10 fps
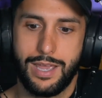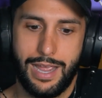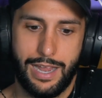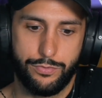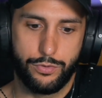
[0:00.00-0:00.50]

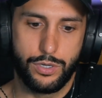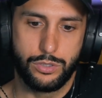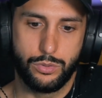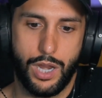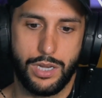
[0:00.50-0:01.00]
effort
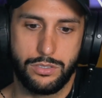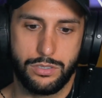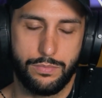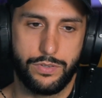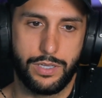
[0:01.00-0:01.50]
into getting
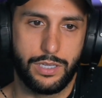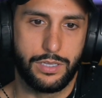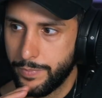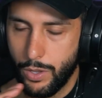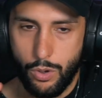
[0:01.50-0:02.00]

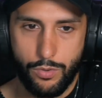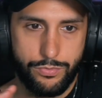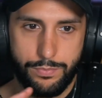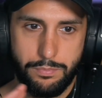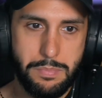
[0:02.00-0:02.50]
something of
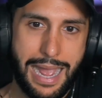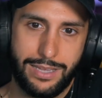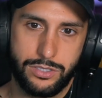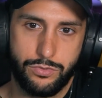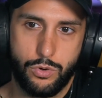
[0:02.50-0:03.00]

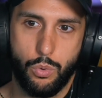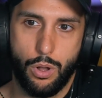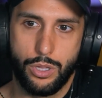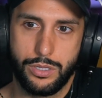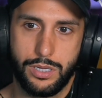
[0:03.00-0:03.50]
massive
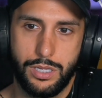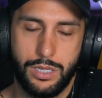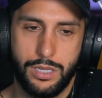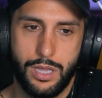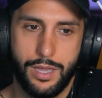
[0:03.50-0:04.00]

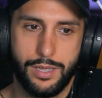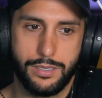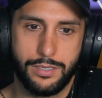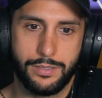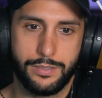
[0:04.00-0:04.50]
quality
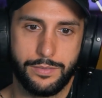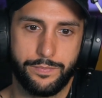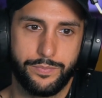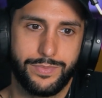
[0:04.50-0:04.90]
and